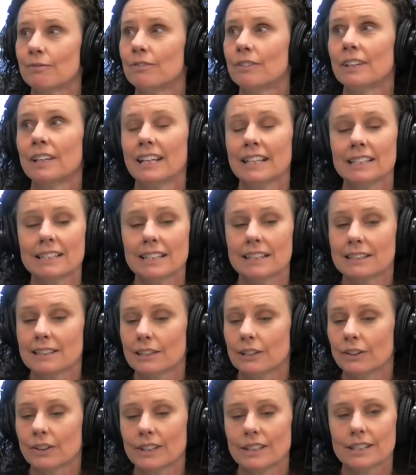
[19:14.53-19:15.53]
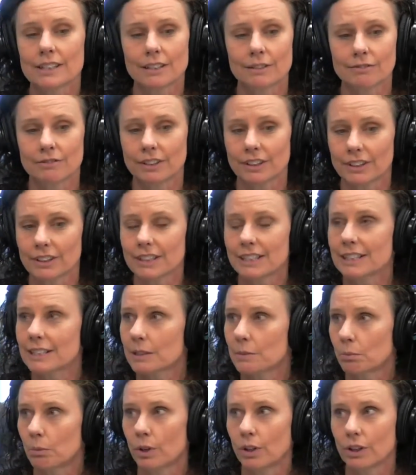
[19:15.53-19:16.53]
it's a series of very
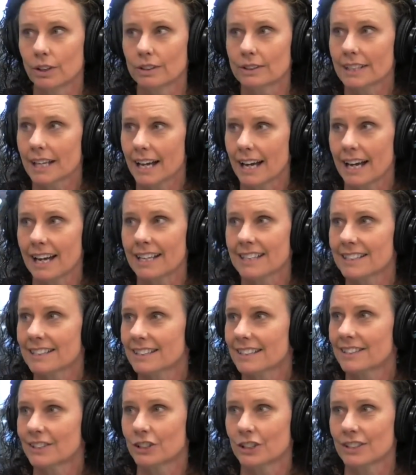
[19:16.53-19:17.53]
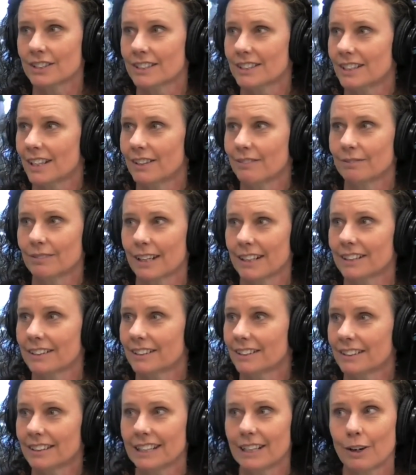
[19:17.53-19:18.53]
small tasks just done
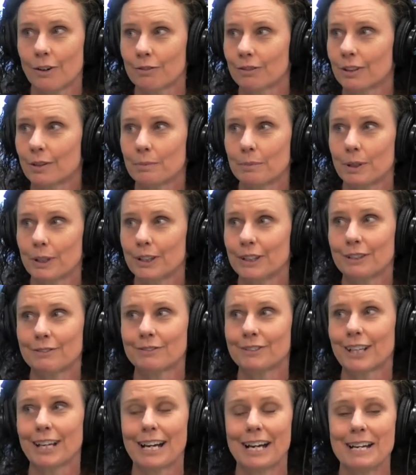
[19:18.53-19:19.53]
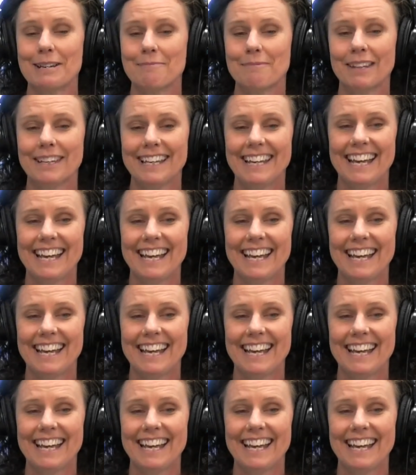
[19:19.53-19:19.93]
regularly over a period of time,